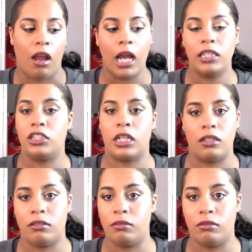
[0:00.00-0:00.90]

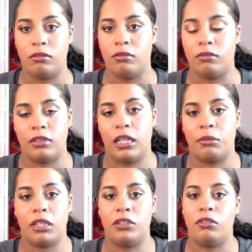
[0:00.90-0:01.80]
eyeshadow that I'm
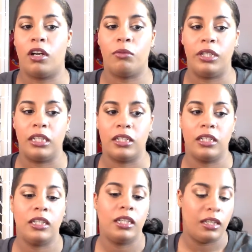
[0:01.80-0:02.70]
going to do all week.
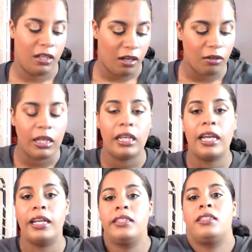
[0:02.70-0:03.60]
Okay
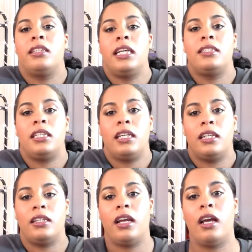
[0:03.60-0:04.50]
guys, so that's
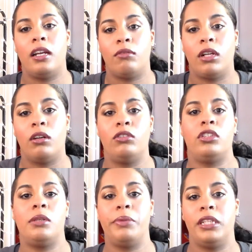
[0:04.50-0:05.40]
it. I don't want to hold
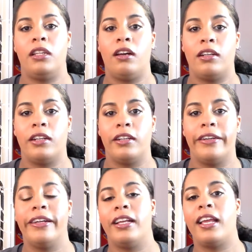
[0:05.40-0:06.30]
you up any
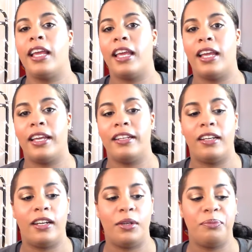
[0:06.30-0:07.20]
longer, and
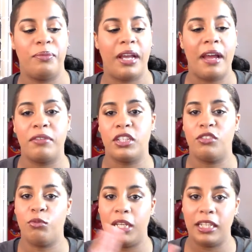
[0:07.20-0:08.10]
have a
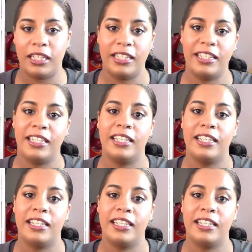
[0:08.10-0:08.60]
good week,